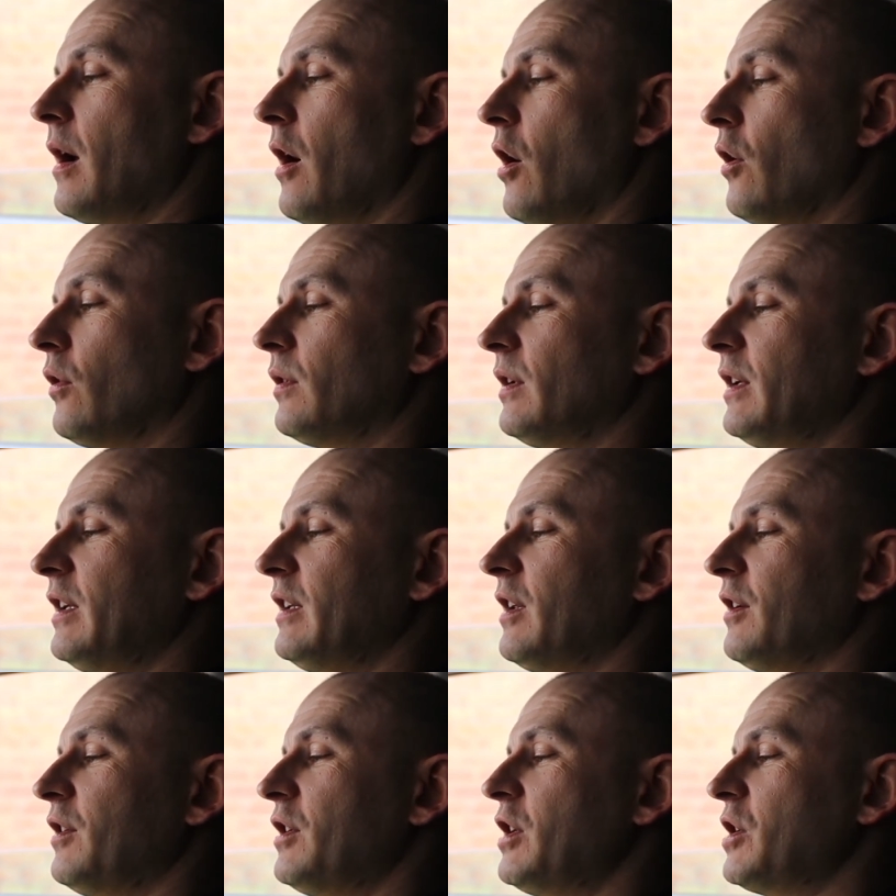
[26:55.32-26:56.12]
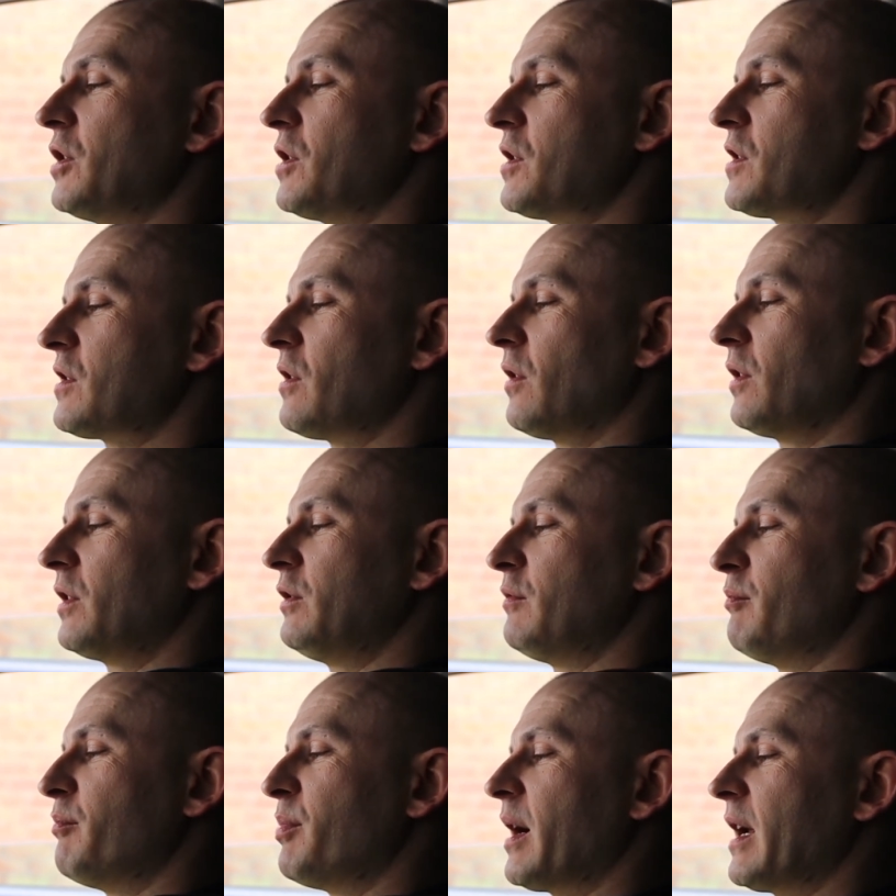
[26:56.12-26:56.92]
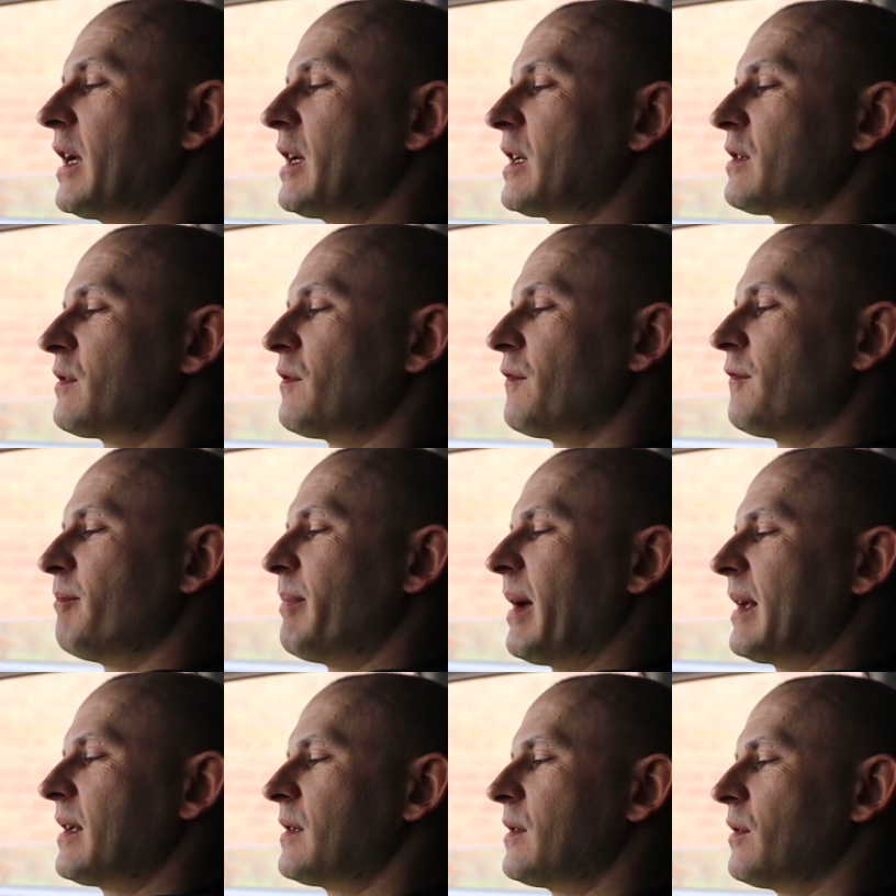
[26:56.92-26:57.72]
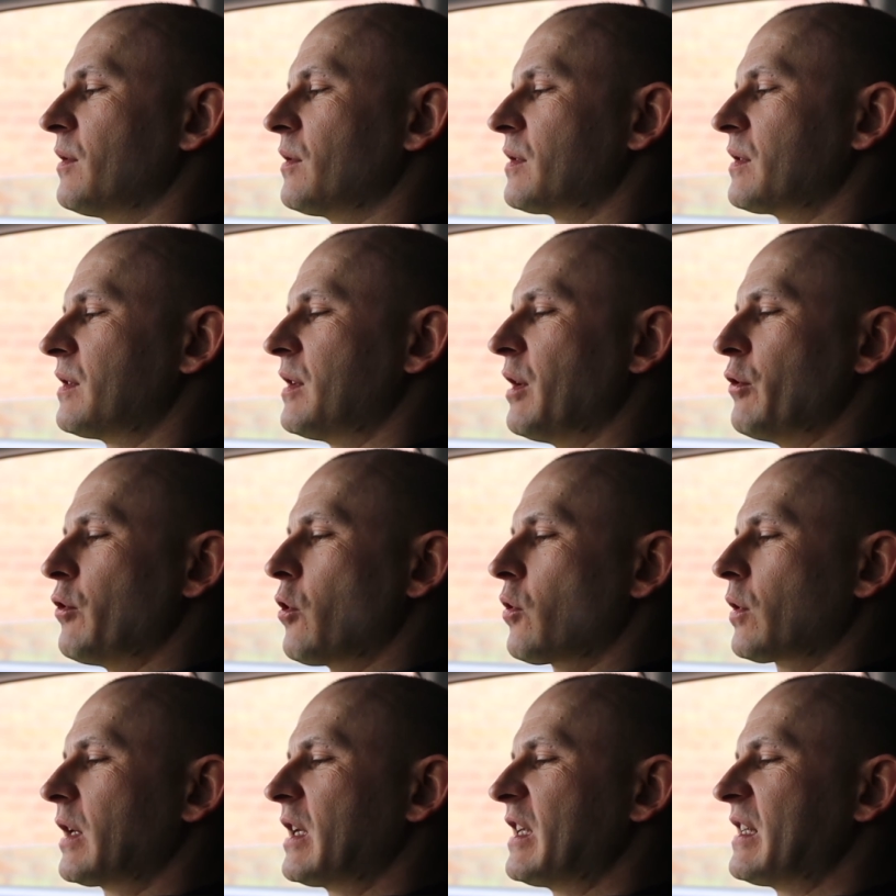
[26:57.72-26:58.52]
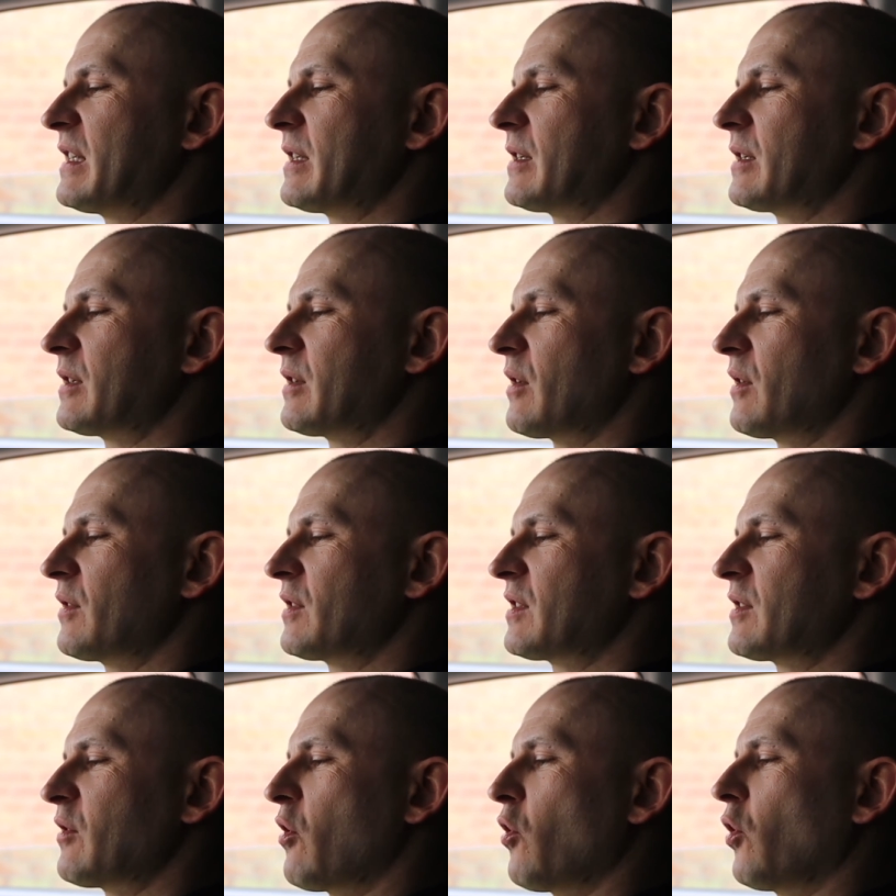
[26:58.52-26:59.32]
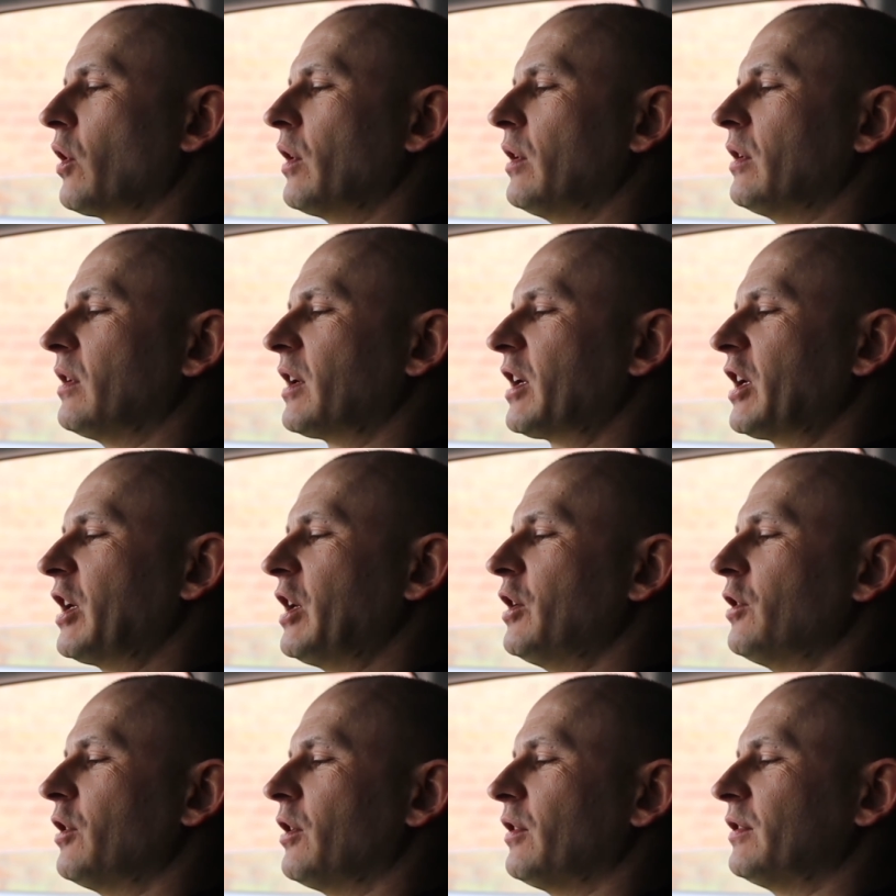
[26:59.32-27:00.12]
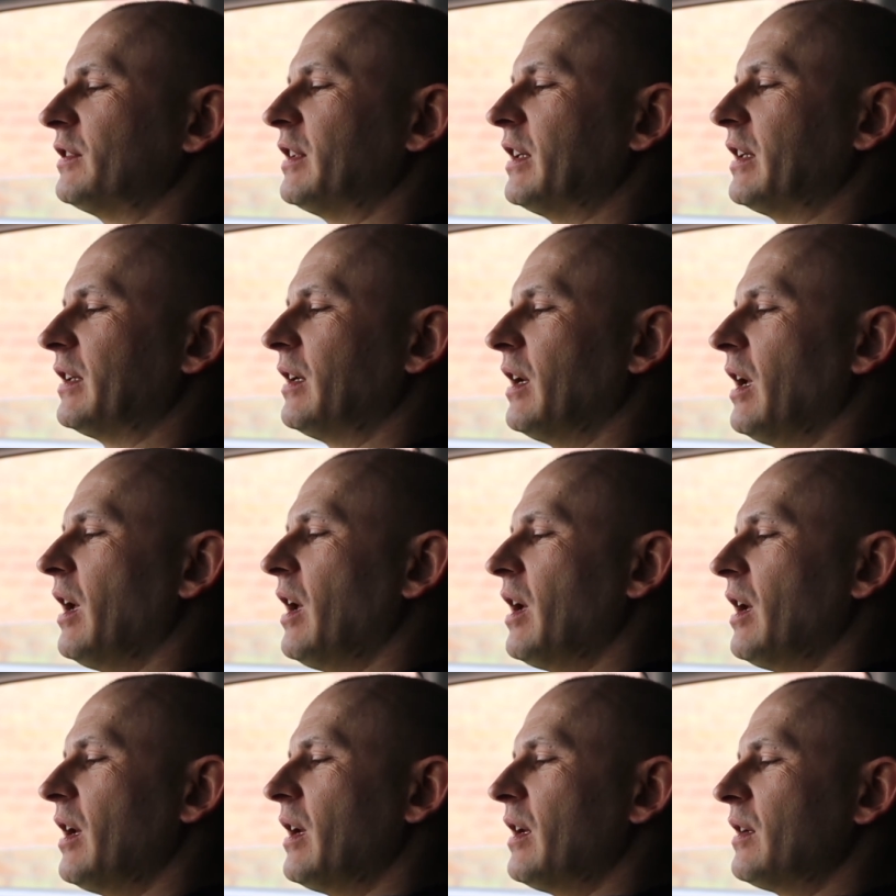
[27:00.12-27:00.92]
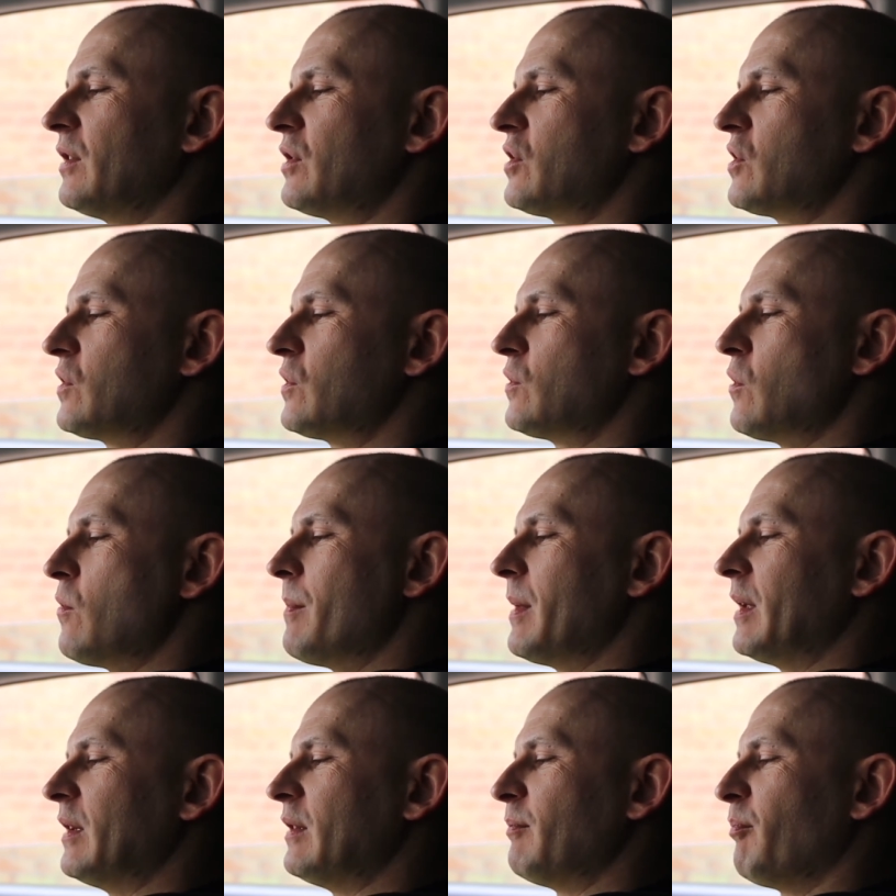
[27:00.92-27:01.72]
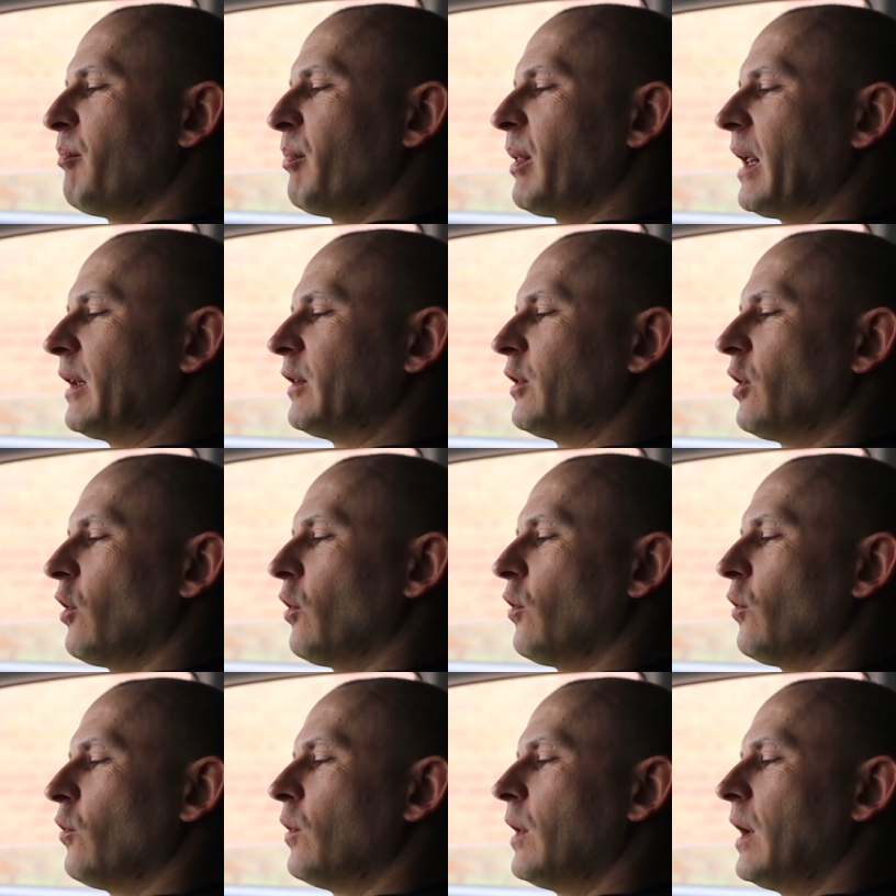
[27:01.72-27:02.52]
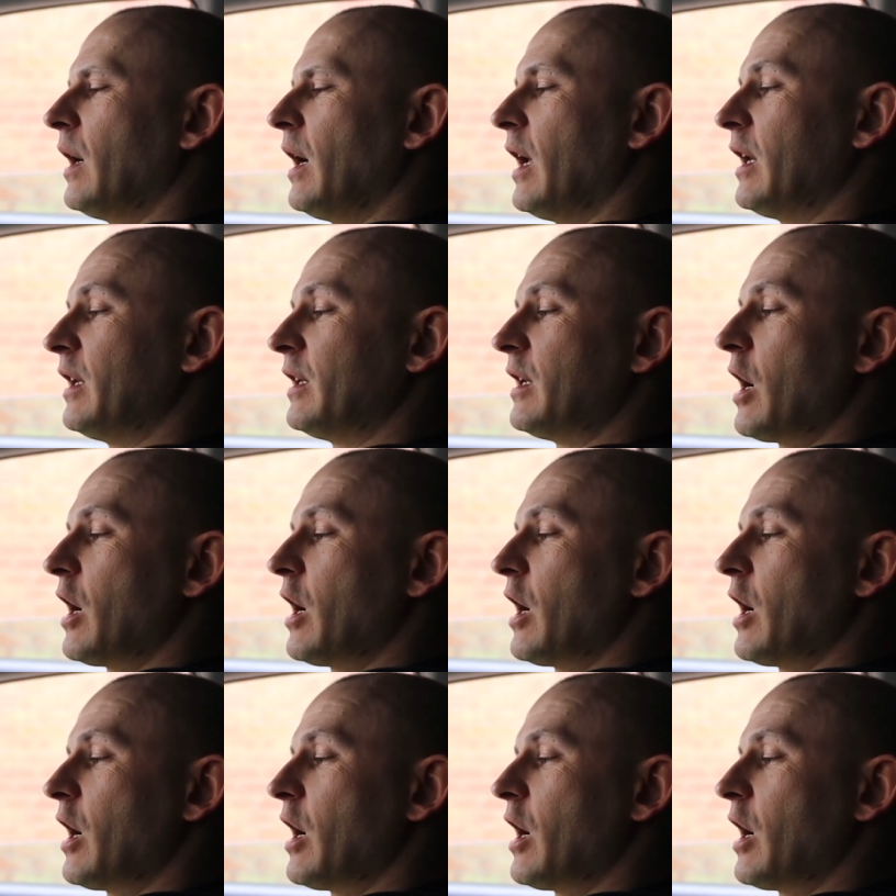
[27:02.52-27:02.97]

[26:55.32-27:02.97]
Only the near-solid breaks of Bestos, the rocky soil here on the summit plateau, and